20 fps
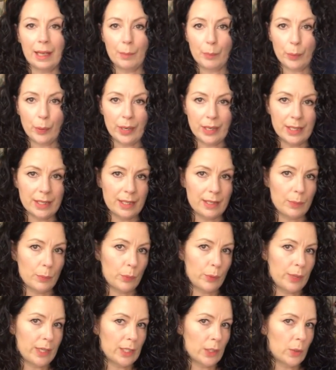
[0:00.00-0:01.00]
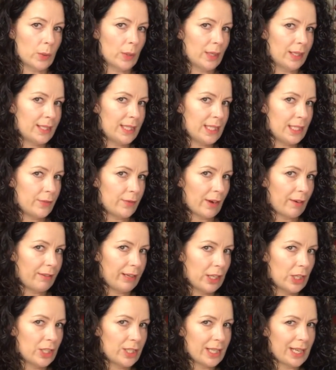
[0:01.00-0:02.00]
Print quality is very
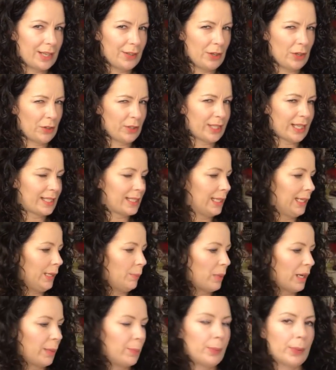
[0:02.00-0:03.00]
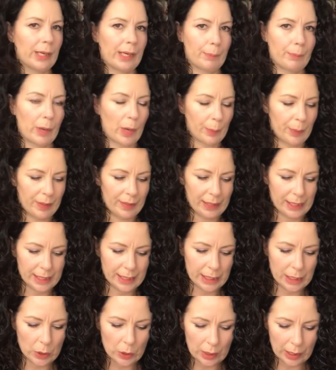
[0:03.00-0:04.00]
good. I'll not dazzle you by popping these
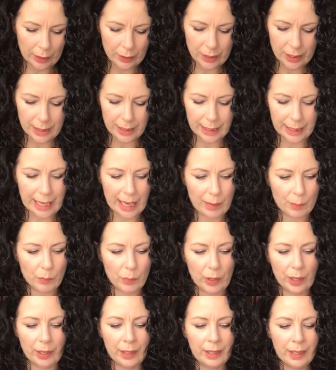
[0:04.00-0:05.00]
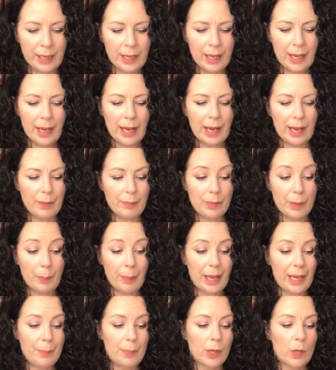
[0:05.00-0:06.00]
too close to the camera. And the
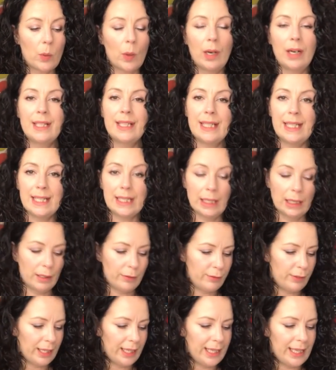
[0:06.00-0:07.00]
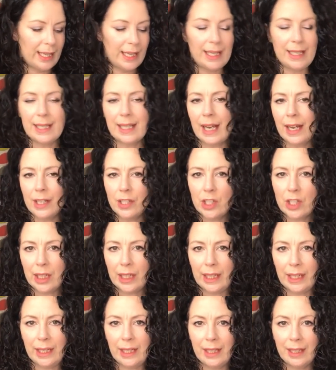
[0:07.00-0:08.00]
paper quality is lovely. It's
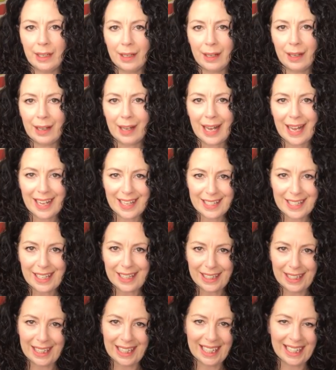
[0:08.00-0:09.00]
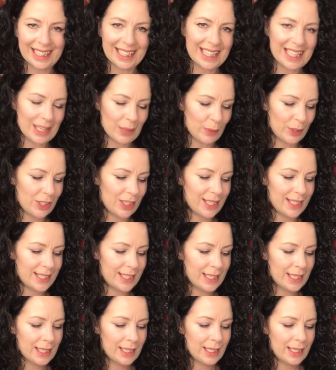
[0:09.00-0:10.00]
actually as I like it, which is
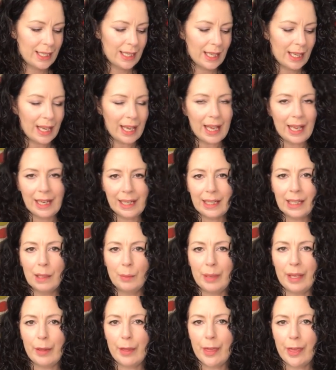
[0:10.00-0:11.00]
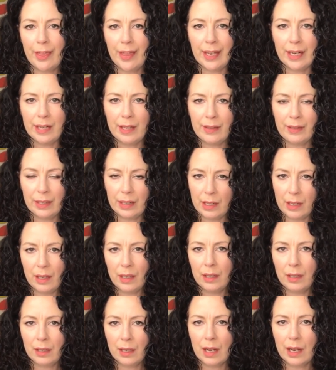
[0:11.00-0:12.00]
a little bit thinner than
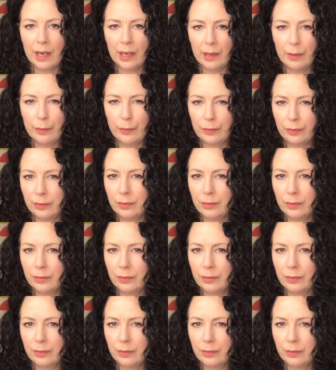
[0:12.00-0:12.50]
a kind of